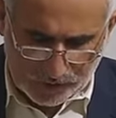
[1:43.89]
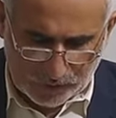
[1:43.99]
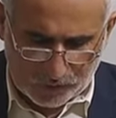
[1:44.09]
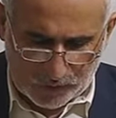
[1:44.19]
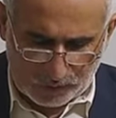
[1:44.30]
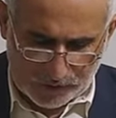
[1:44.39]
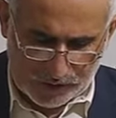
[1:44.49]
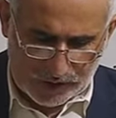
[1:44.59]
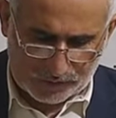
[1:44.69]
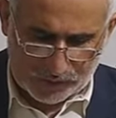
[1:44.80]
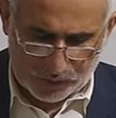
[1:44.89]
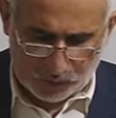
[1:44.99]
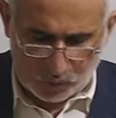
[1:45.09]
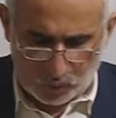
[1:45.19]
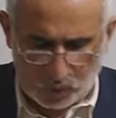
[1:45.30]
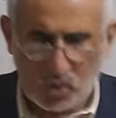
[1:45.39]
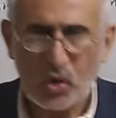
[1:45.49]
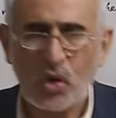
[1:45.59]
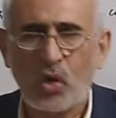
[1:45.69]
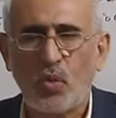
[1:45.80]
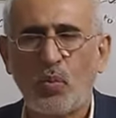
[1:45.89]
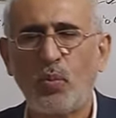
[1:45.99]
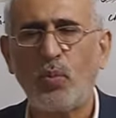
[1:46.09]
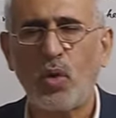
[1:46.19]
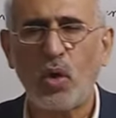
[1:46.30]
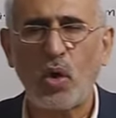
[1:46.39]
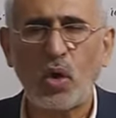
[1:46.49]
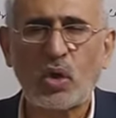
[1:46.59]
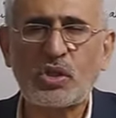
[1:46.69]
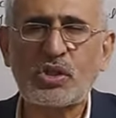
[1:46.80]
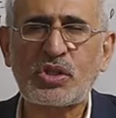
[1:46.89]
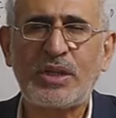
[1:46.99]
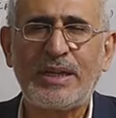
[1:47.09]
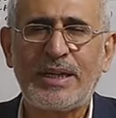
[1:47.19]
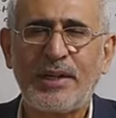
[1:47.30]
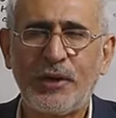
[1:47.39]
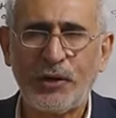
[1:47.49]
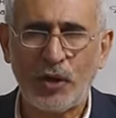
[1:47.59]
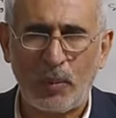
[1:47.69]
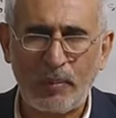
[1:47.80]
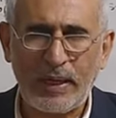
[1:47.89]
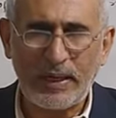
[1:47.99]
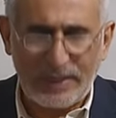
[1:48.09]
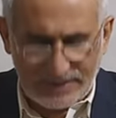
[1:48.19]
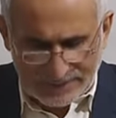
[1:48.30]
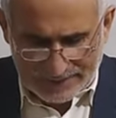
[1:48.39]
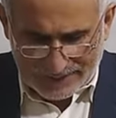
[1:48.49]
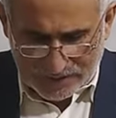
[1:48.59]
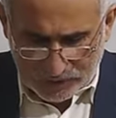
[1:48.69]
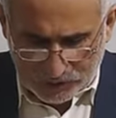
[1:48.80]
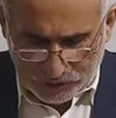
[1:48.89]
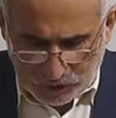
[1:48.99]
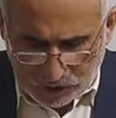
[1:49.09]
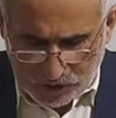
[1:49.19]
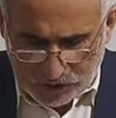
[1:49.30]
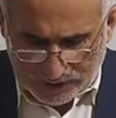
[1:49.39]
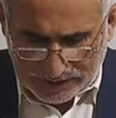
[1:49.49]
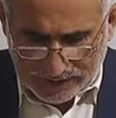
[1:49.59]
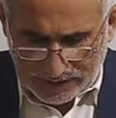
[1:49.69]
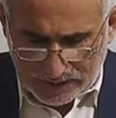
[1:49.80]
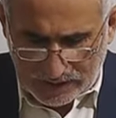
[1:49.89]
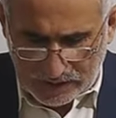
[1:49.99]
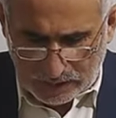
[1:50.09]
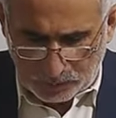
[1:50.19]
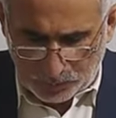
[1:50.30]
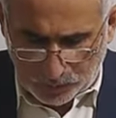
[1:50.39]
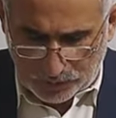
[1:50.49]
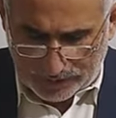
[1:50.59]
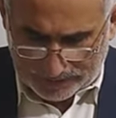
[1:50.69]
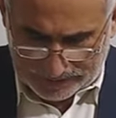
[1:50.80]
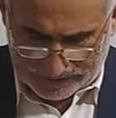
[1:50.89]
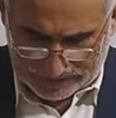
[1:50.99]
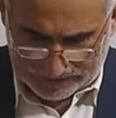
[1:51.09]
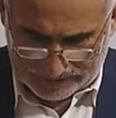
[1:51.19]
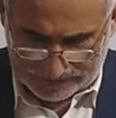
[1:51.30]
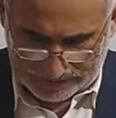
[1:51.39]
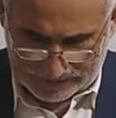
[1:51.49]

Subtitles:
for the formation of the two most dominant toxic components.